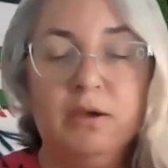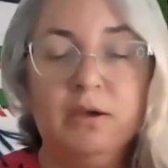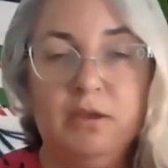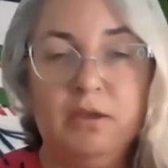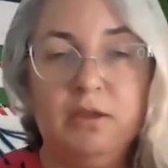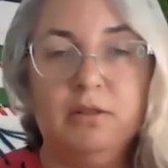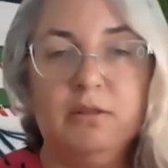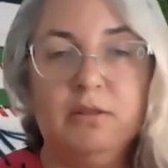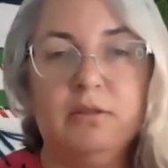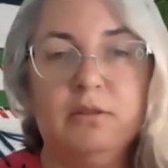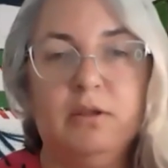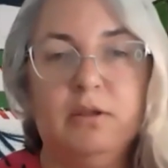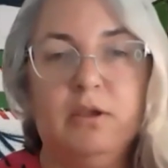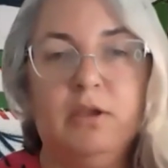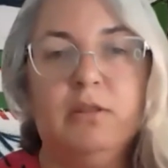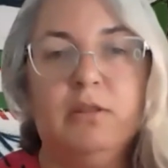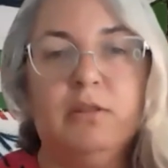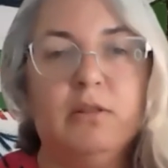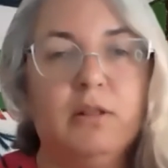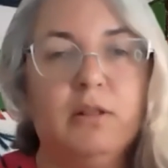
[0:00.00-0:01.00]

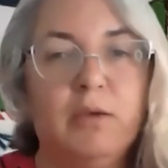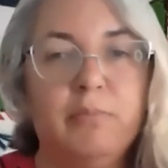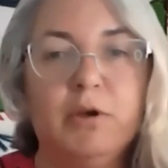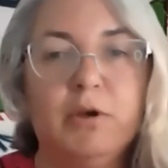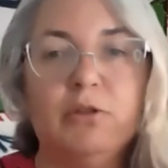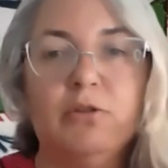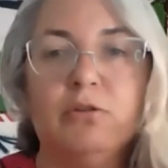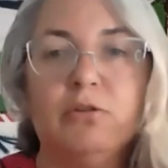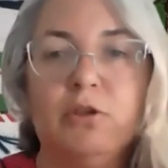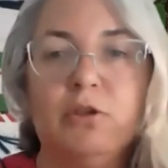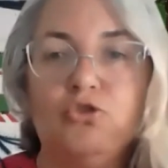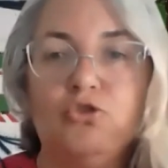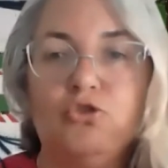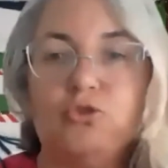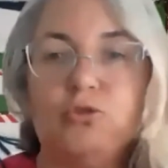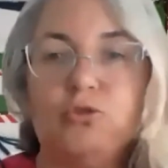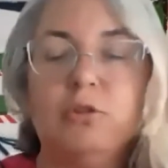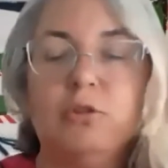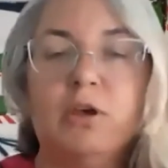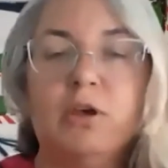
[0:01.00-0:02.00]
in Lebanon, in
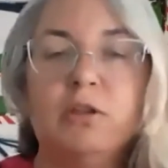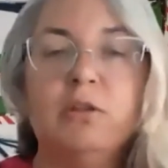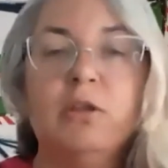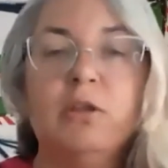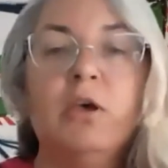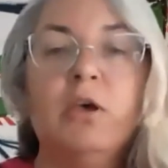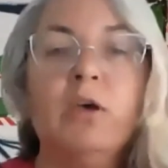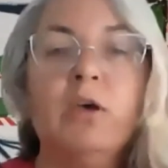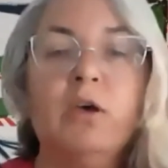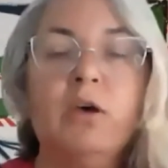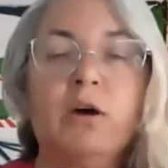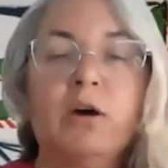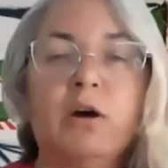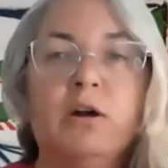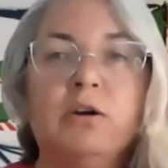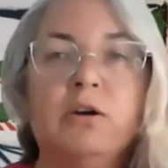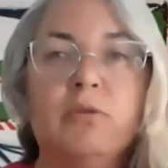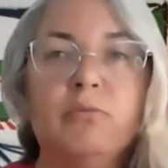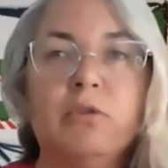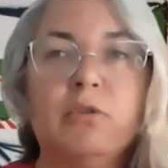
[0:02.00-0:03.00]
Jordan,
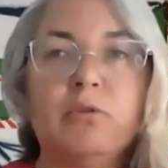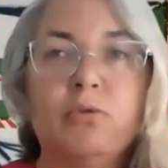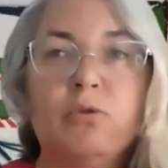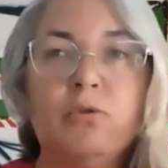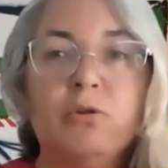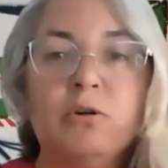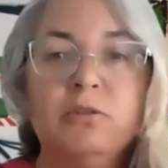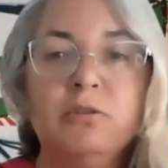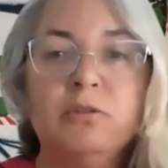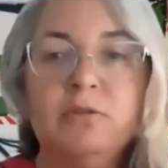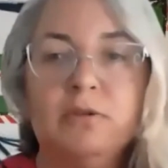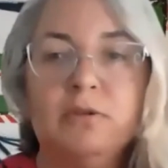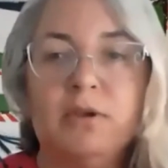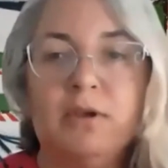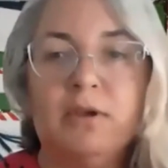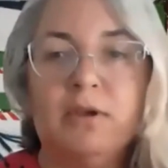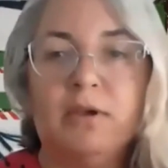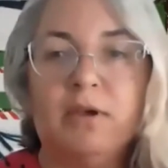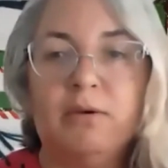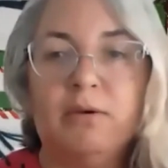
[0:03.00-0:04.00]
around the world.
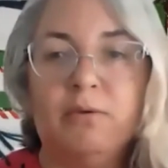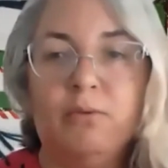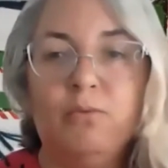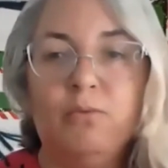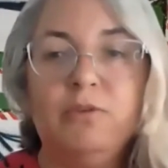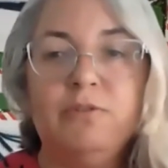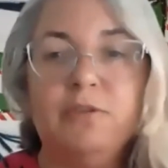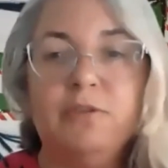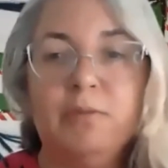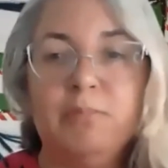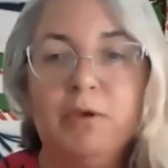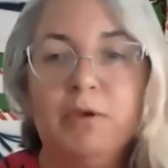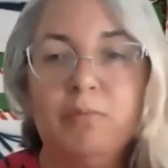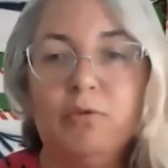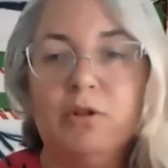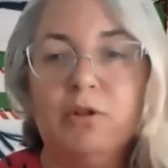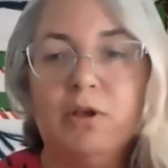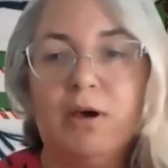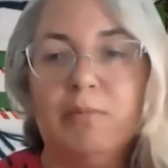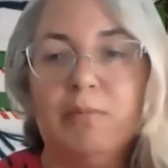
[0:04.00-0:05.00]
We see
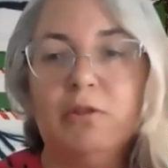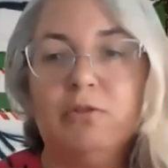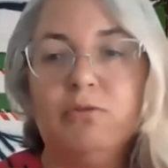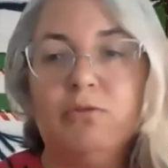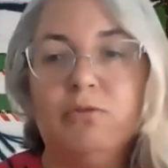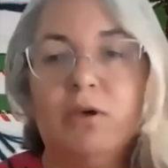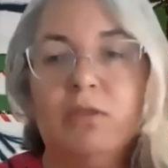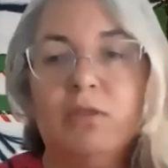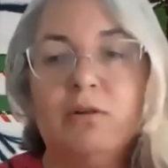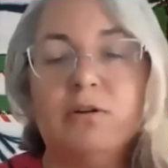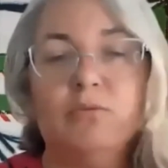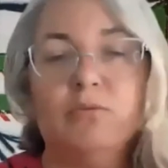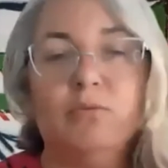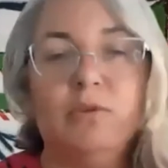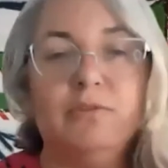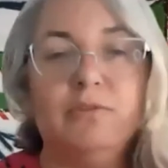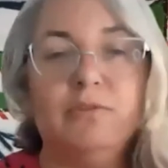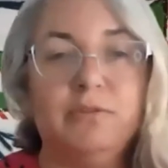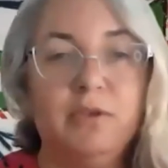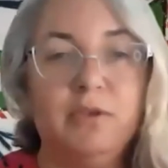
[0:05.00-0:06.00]
people coming together and we
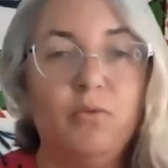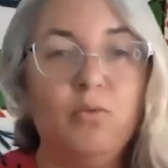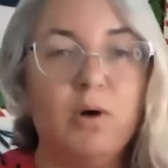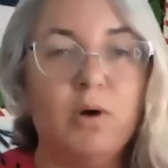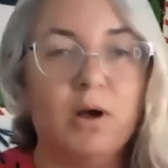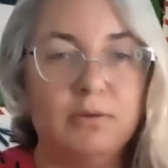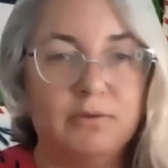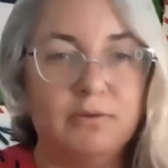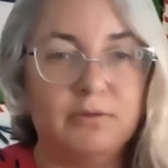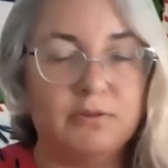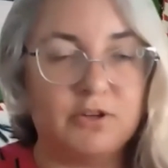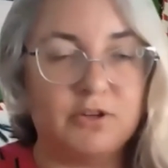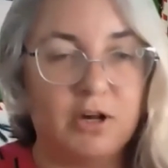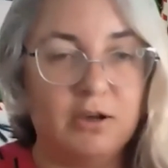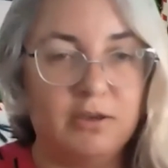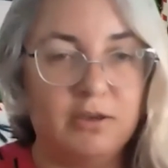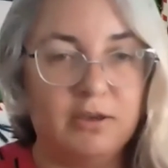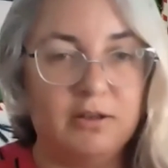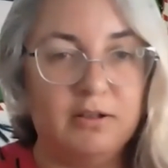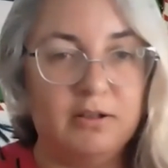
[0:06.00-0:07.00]
see one
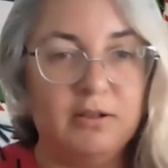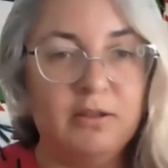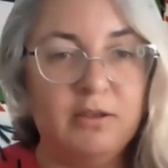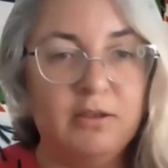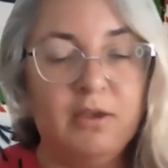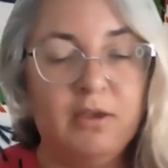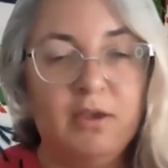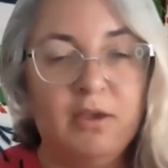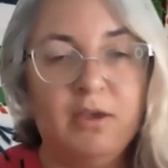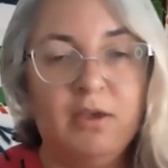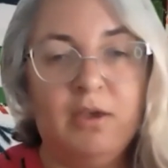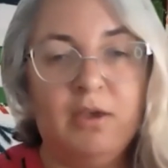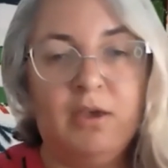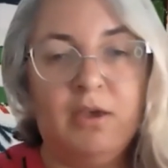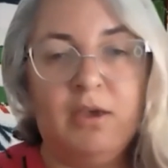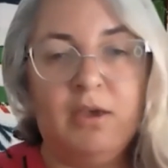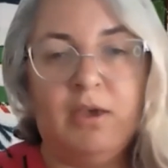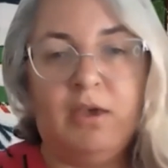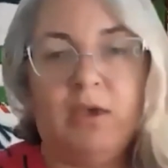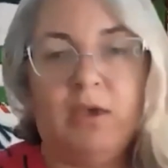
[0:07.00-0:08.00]
struggle.
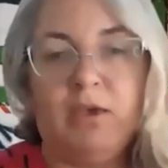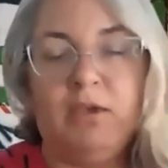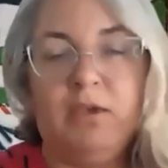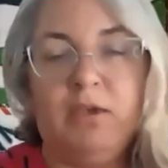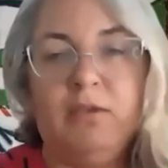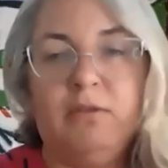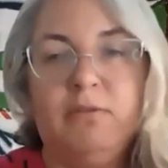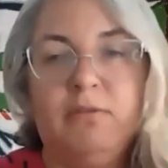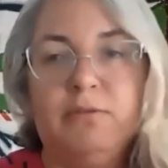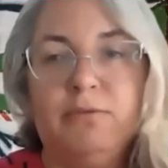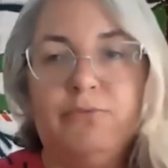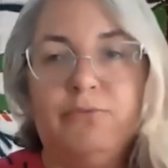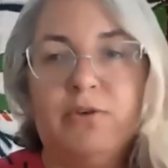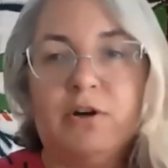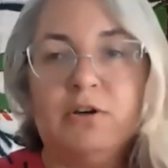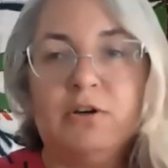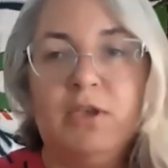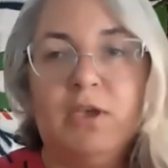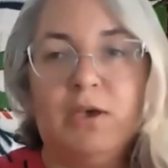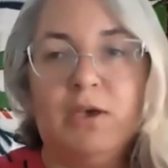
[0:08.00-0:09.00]
It's
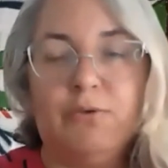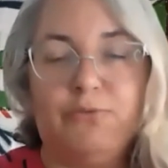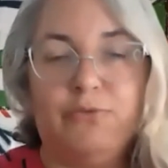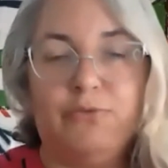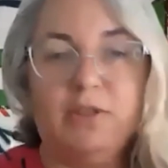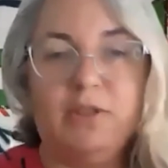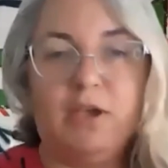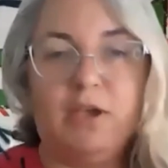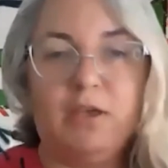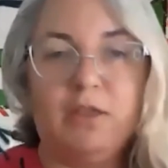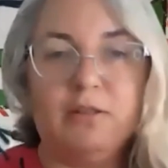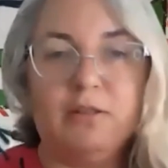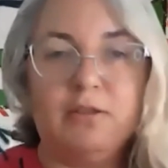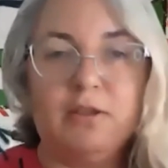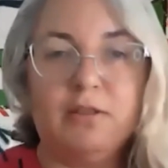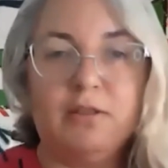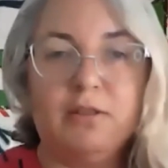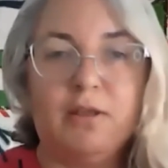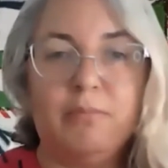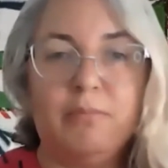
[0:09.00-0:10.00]
very evident,
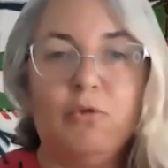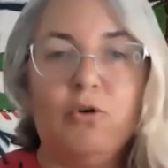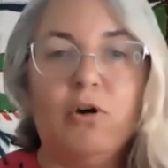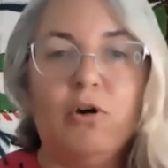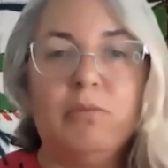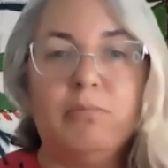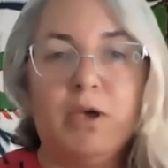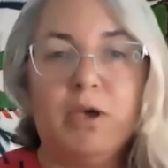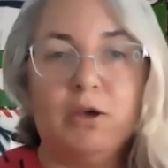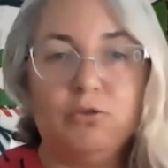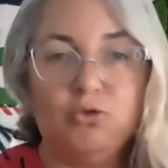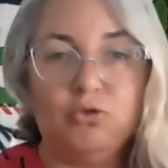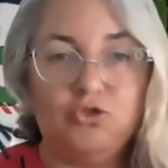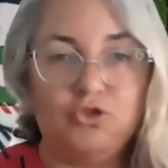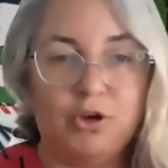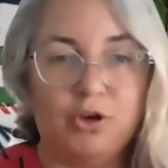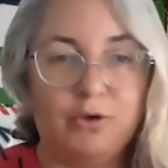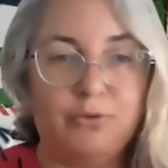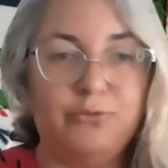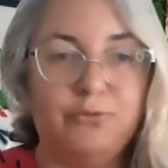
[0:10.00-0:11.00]
and I'm going back to
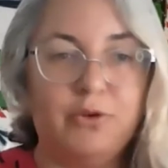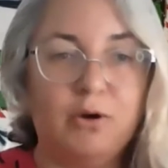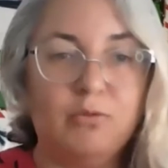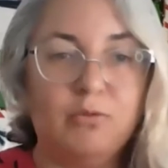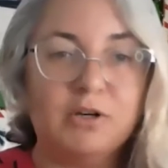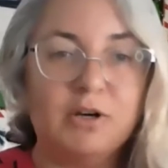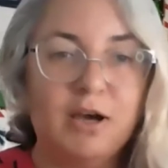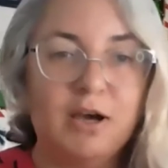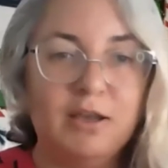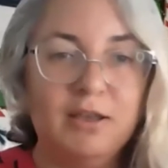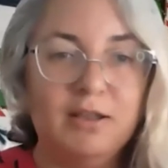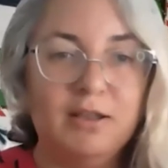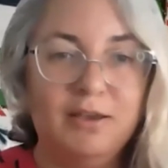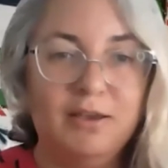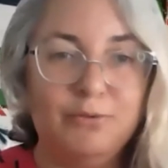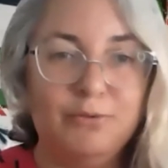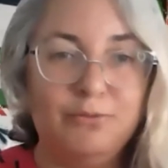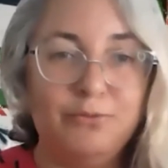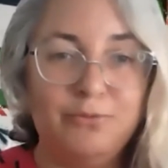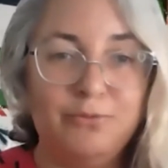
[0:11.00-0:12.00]
Jaffa where I
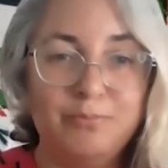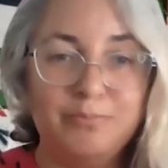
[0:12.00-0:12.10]
live,